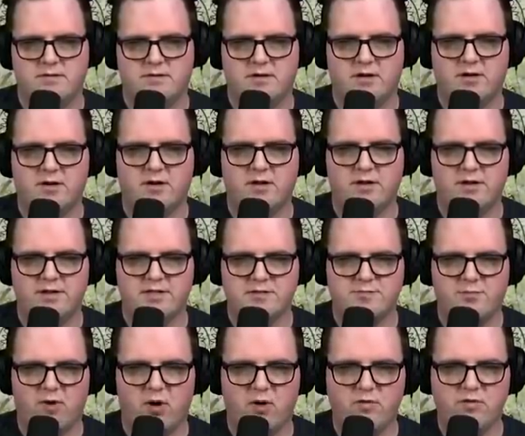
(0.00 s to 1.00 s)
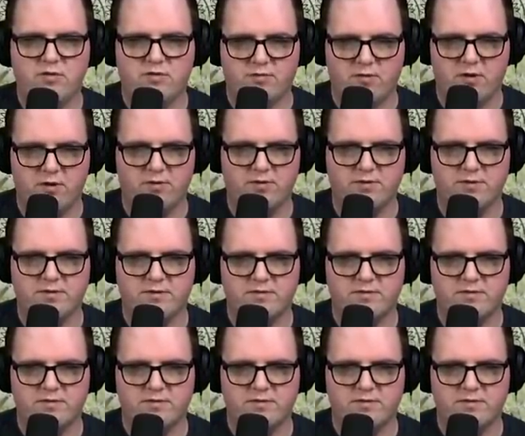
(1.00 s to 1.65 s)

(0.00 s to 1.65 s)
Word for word: Could call it his Thank bone you. throne.